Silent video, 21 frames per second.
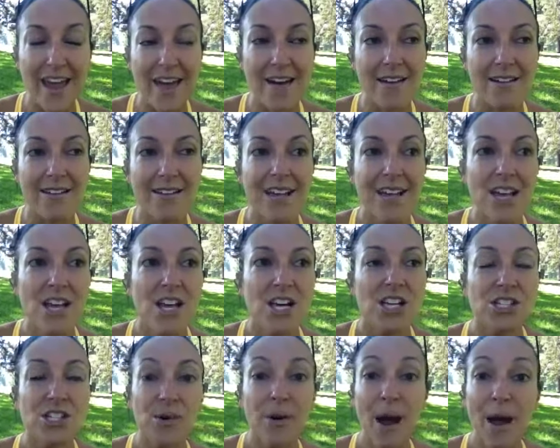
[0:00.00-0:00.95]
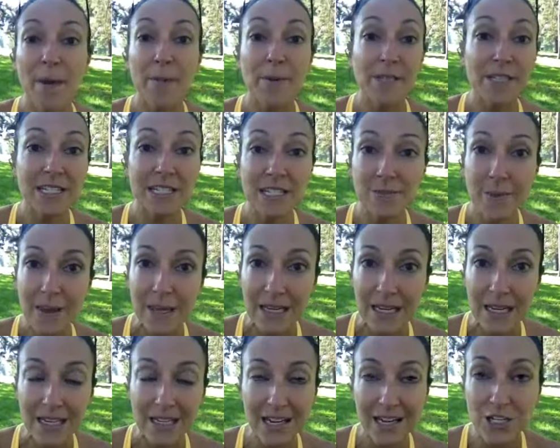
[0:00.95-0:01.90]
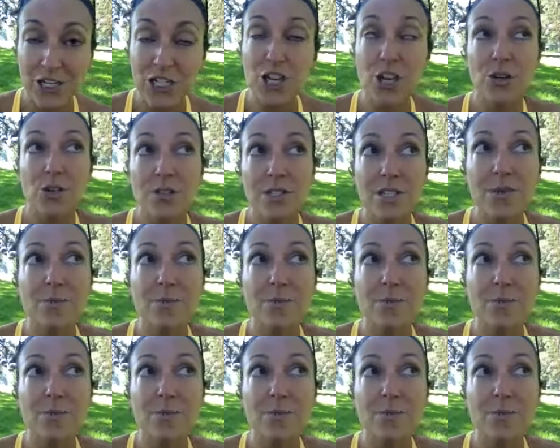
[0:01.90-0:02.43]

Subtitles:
And so I chose